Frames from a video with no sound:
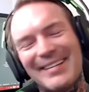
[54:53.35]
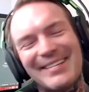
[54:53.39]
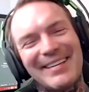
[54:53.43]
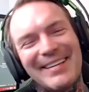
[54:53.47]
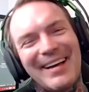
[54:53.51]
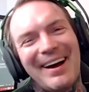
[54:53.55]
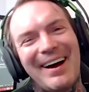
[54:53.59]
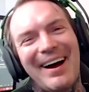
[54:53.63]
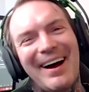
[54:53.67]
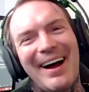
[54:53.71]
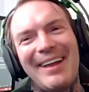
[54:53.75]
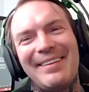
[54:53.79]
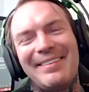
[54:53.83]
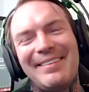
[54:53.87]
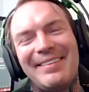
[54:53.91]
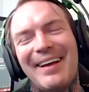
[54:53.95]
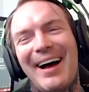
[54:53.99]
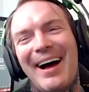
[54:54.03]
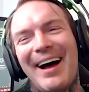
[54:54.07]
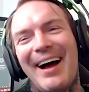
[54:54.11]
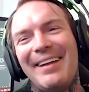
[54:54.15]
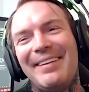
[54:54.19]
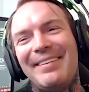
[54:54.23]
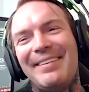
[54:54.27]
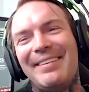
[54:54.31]
So
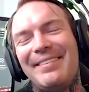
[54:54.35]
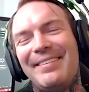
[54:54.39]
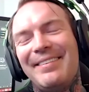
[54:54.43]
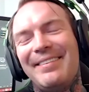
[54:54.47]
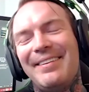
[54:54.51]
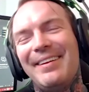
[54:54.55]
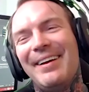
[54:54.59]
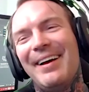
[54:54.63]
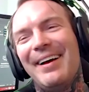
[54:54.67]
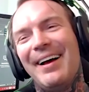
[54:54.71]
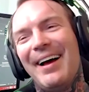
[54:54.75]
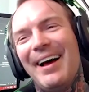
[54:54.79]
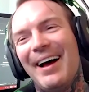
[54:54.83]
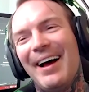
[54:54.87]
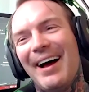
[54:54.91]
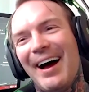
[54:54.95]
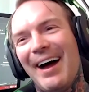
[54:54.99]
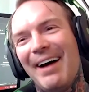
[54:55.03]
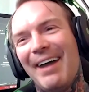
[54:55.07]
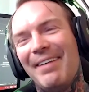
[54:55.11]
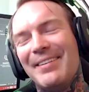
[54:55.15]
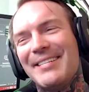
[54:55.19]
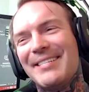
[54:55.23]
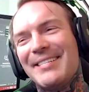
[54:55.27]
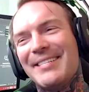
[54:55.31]
I
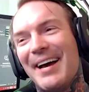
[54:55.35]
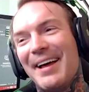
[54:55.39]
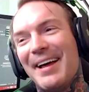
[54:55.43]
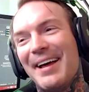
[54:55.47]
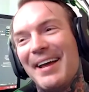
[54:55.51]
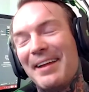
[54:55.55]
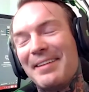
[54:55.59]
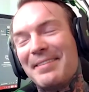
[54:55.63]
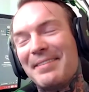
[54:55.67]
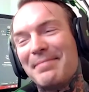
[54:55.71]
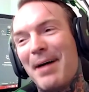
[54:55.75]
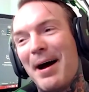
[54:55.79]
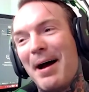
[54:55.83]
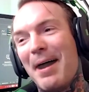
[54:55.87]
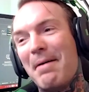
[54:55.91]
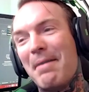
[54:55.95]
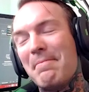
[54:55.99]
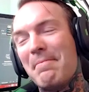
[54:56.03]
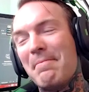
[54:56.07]
would say that's my